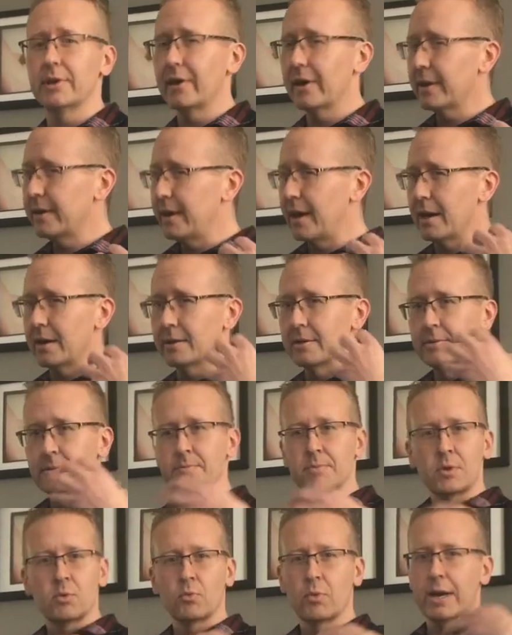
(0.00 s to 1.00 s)
Again,
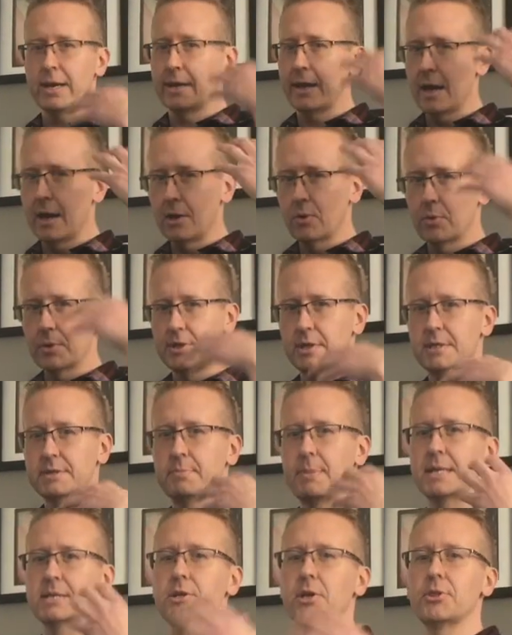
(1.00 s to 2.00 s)
right now with these
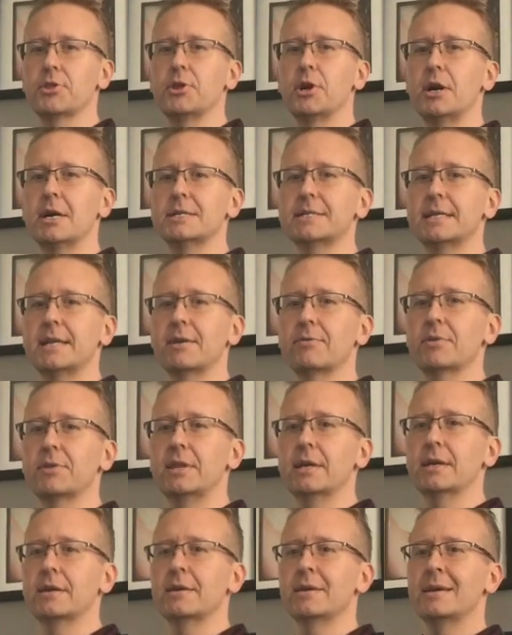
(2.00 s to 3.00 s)
mental thoughts and
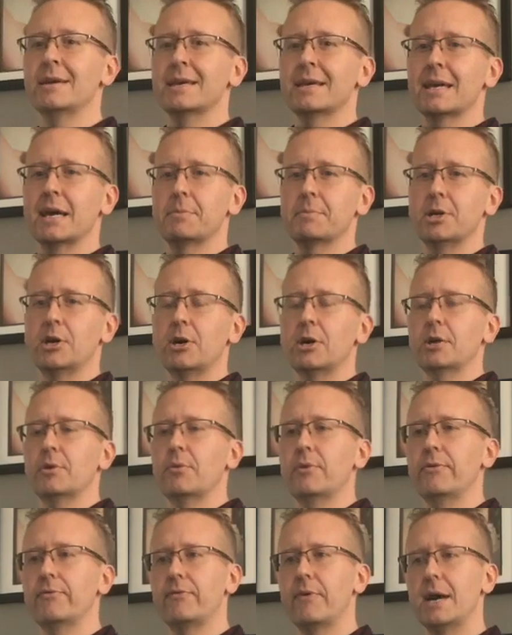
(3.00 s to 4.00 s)
everything coming on,
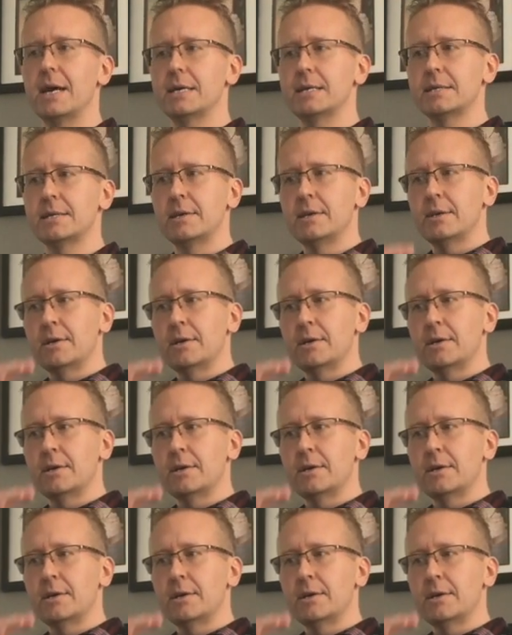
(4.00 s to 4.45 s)
and we find